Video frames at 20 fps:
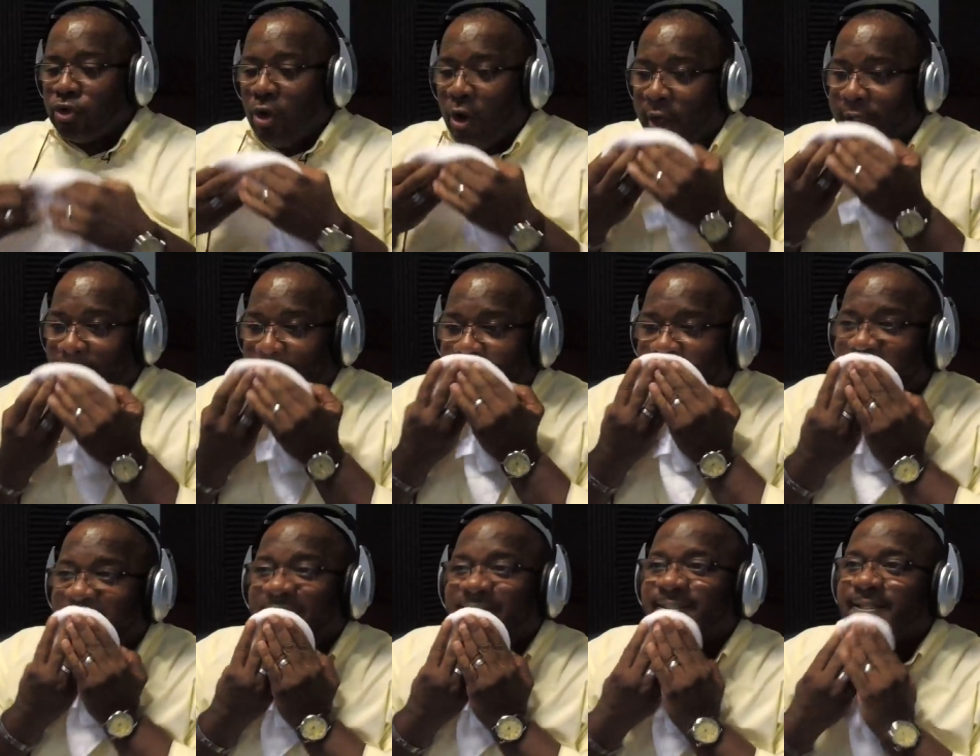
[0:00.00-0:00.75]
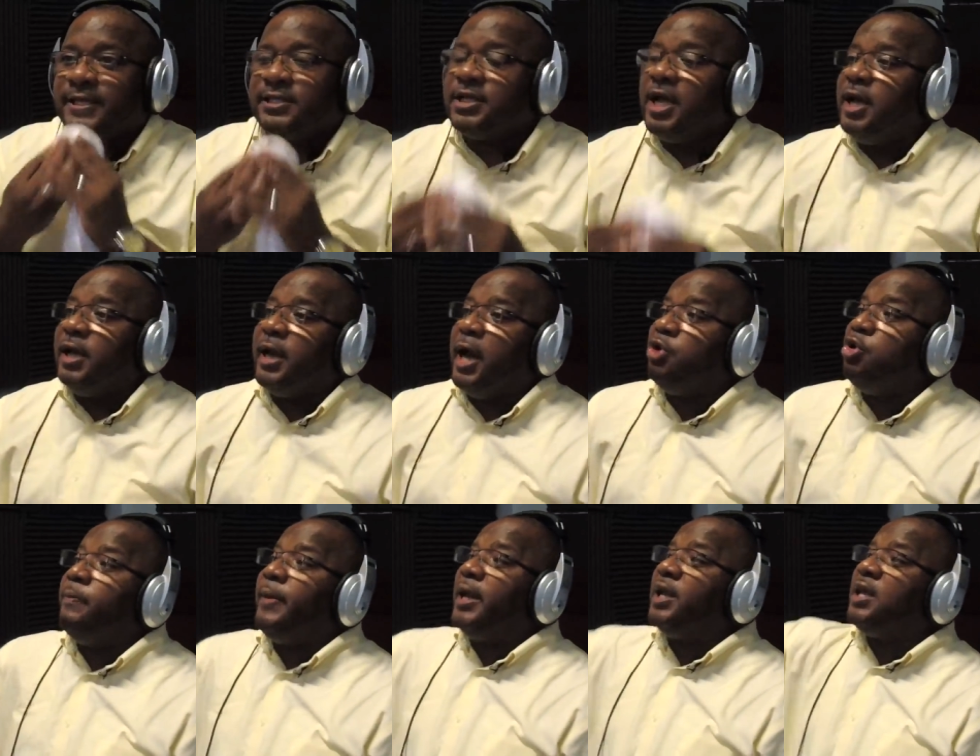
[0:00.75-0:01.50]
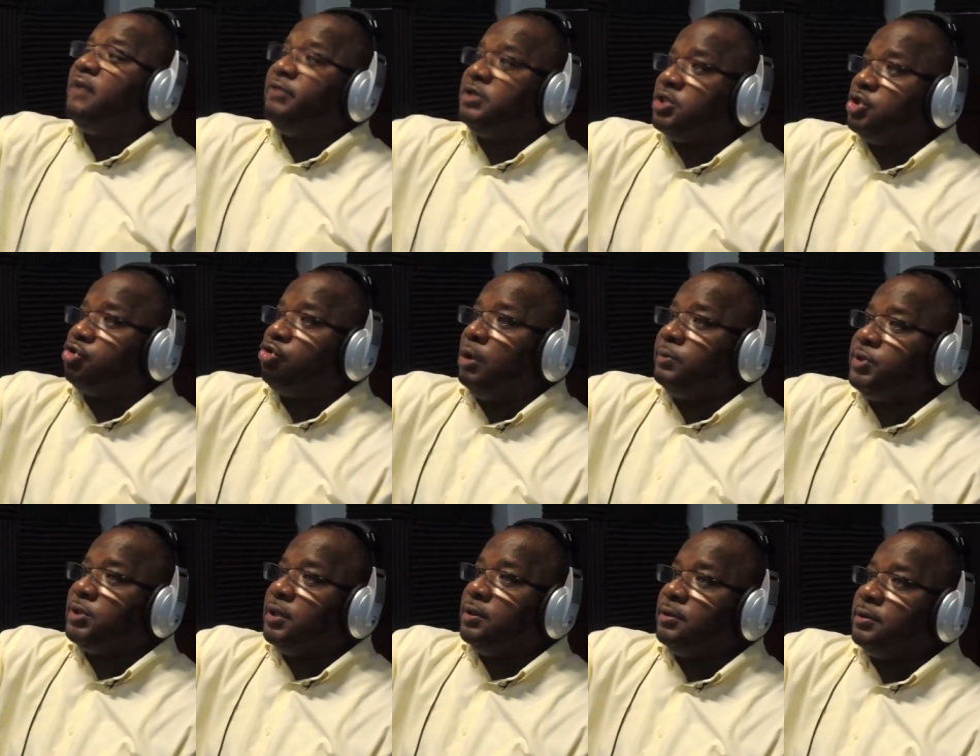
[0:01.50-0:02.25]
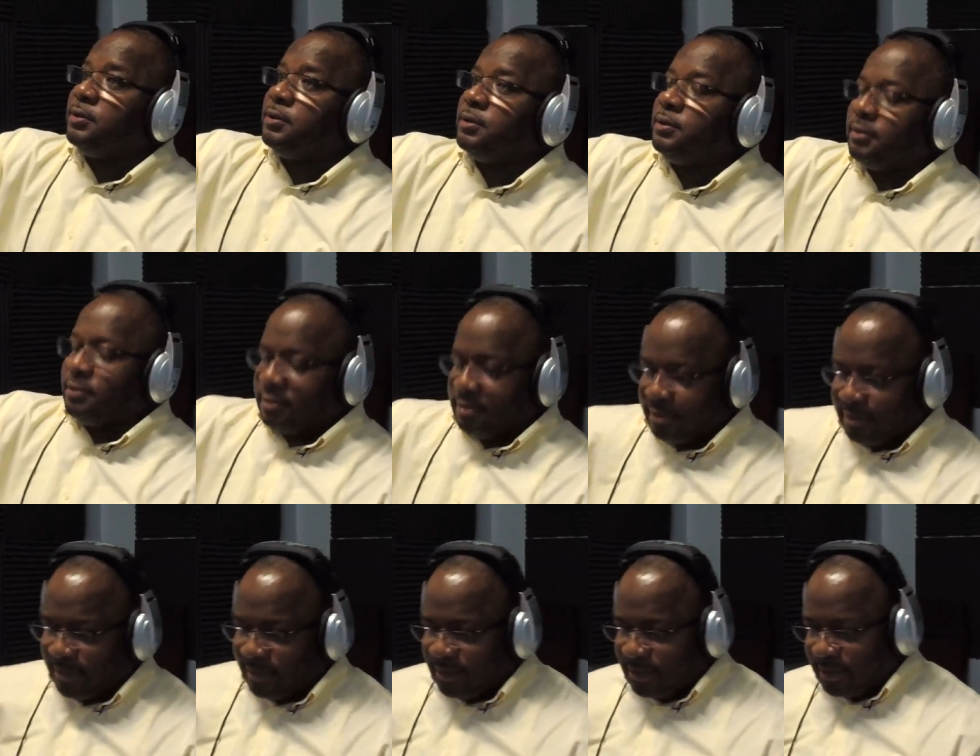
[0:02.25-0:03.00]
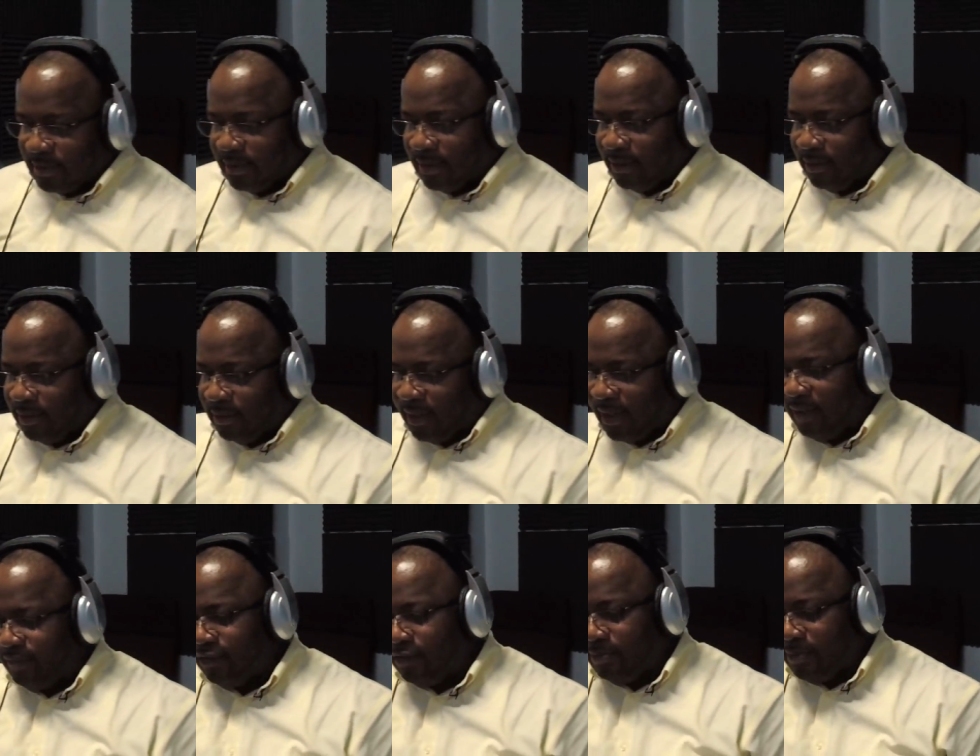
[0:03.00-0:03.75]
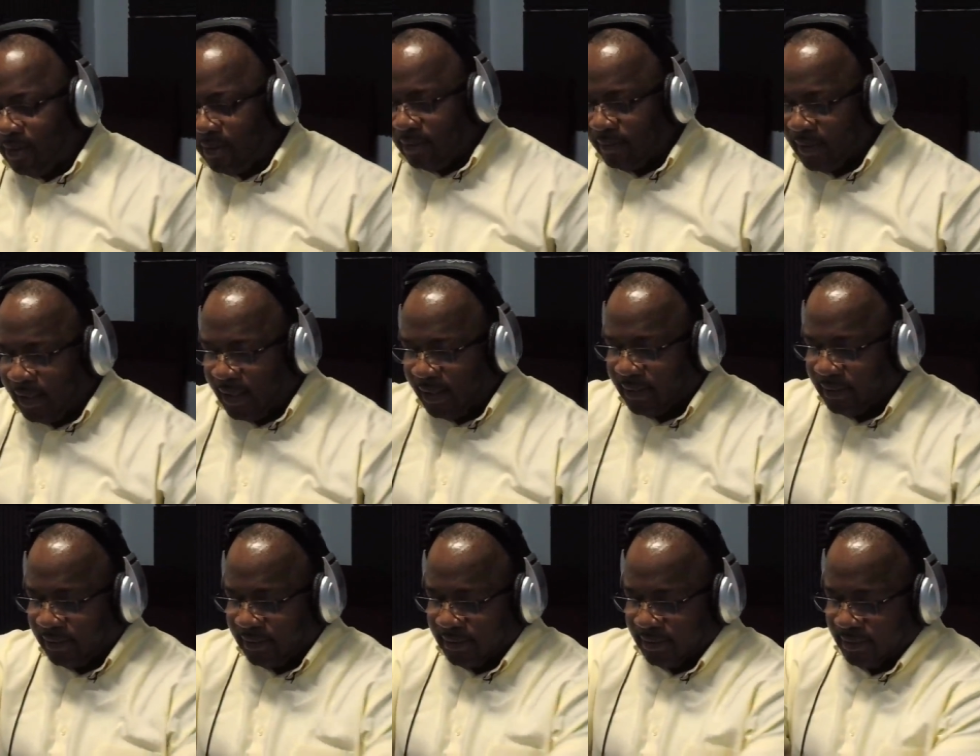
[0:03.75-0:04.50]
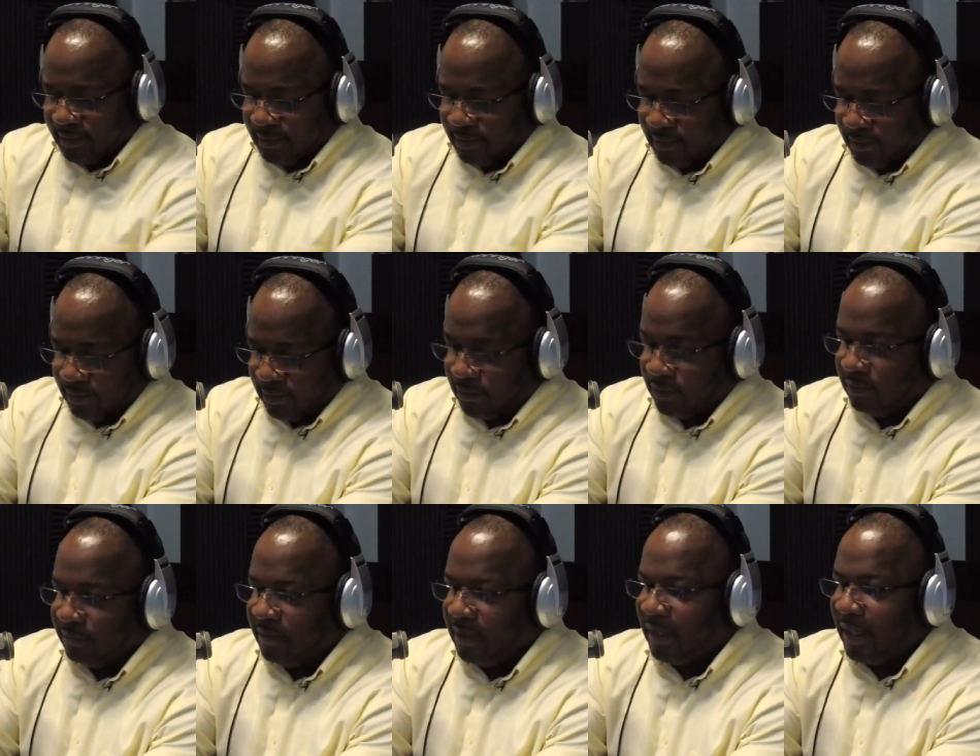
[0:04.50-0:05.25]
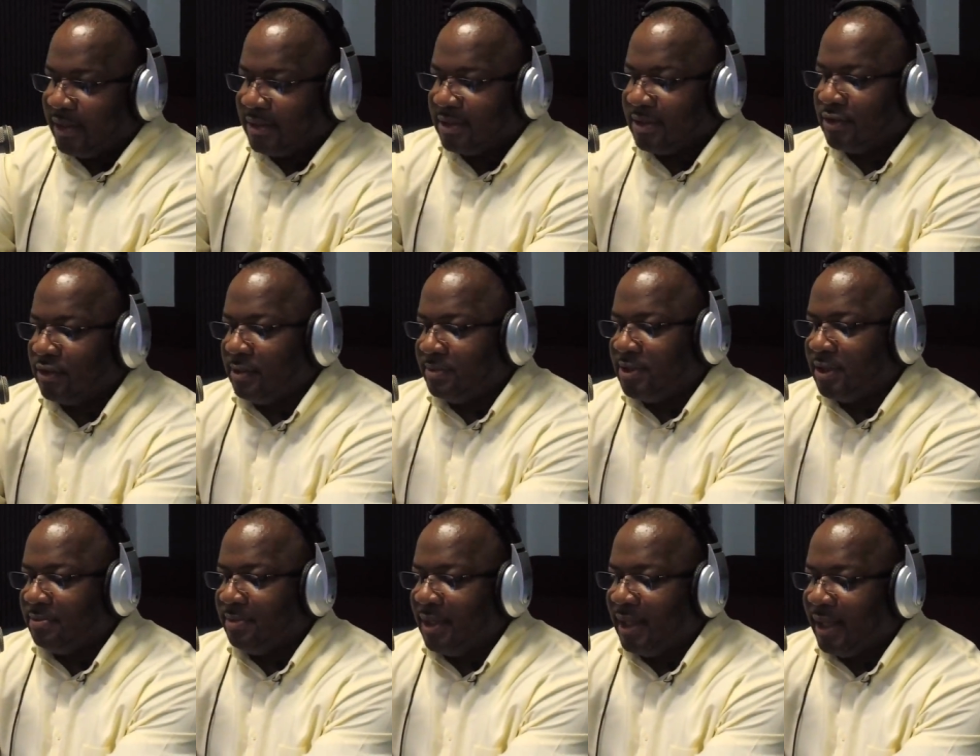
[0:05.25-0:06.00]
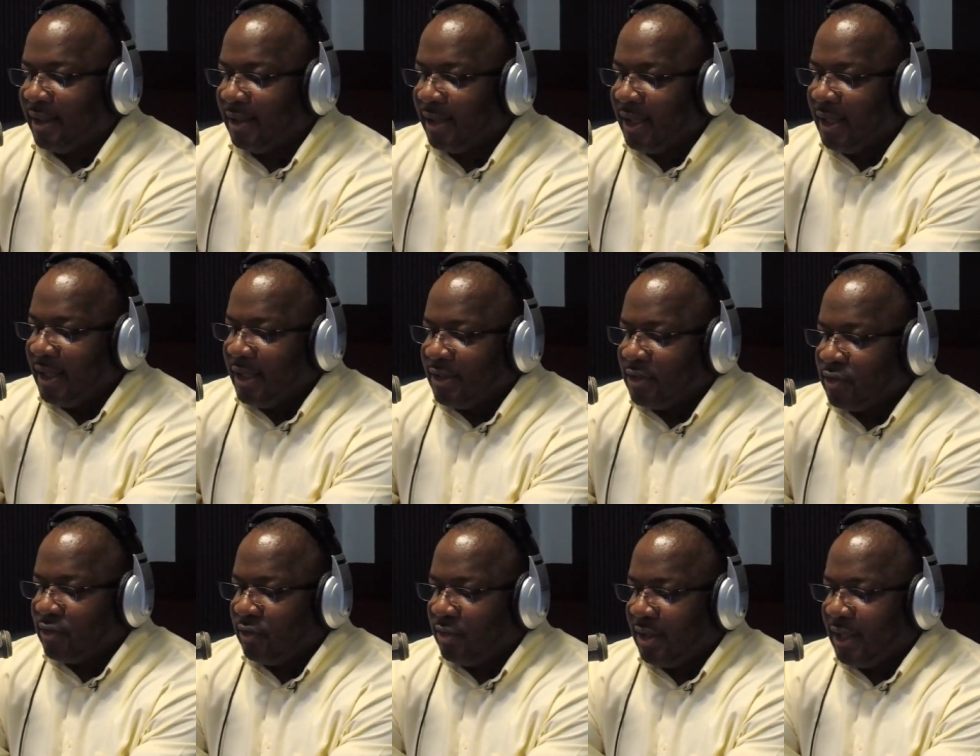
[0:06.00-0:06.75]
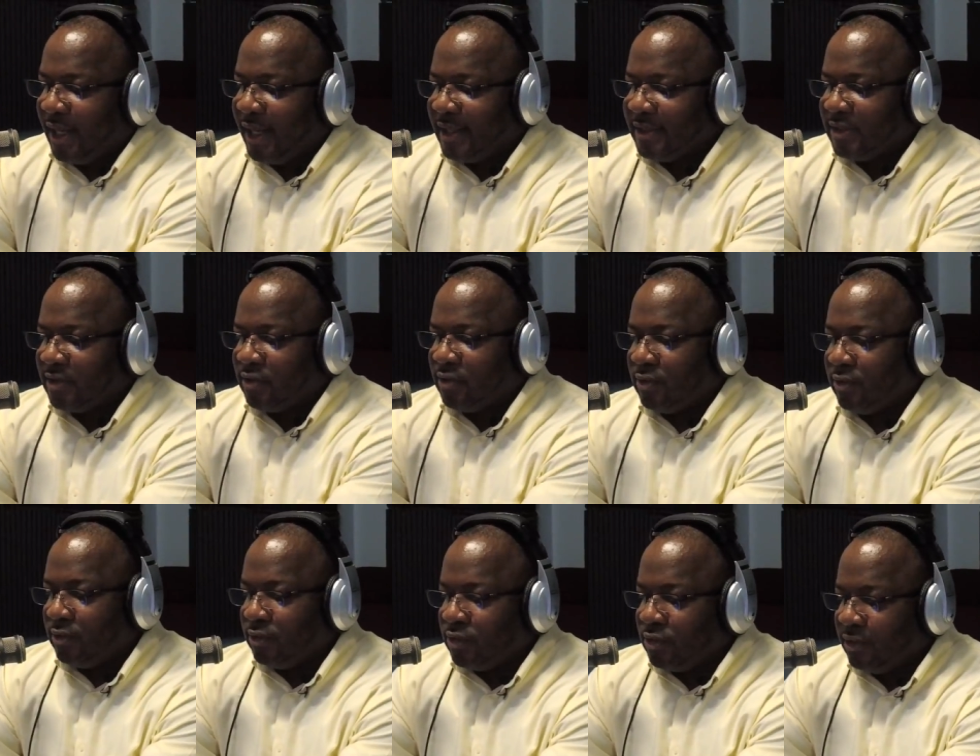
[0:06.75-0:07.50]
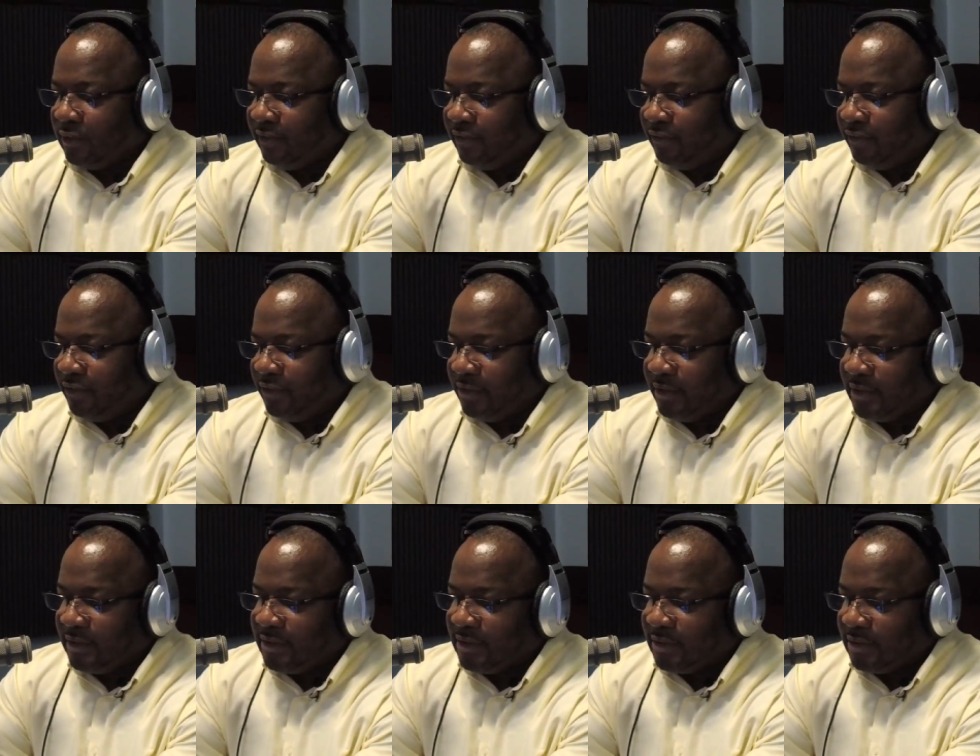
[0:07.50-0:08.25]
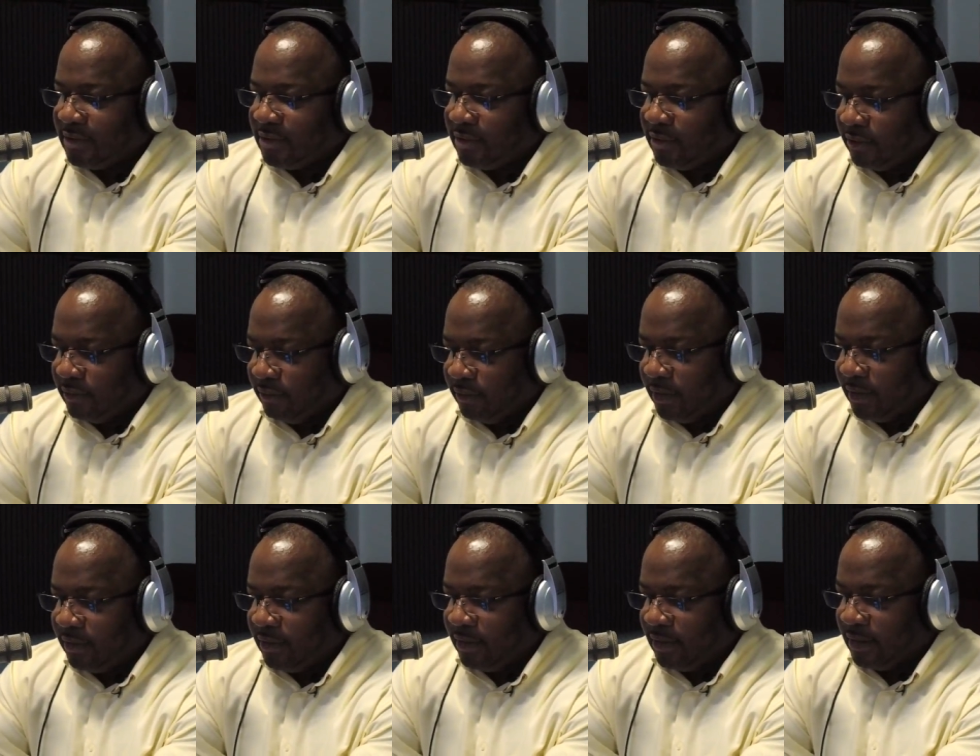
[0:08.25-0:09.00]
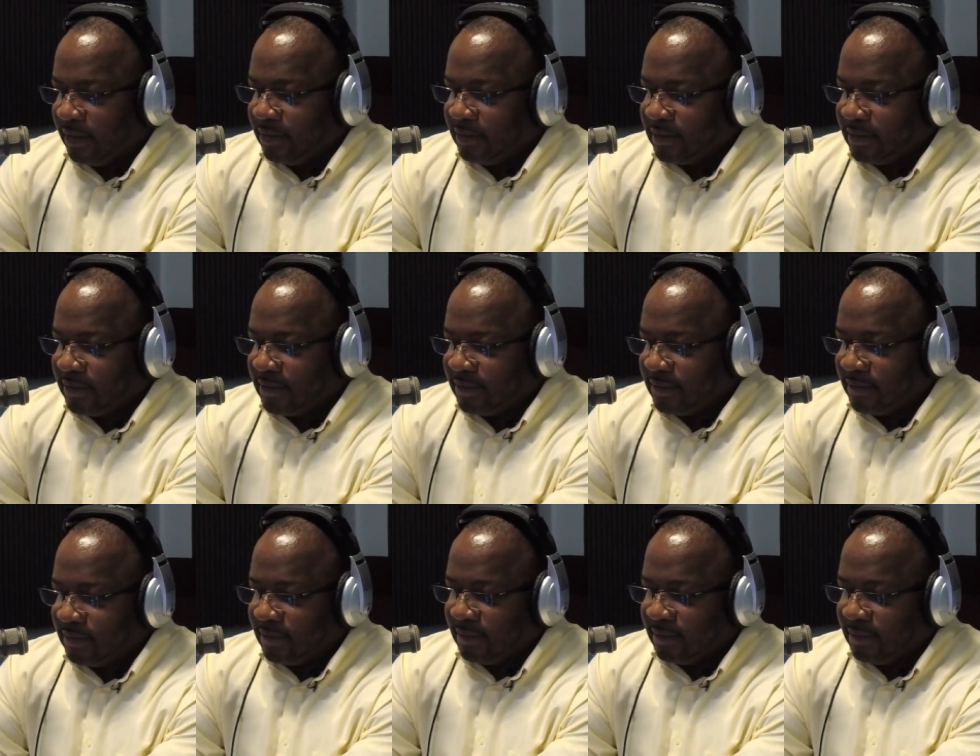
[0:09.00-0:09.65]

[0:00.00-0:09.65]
talking nonsense now you better give us a scripture oh i have no problem with that you know me, I just scripture mind. So let's go to First Corinthians.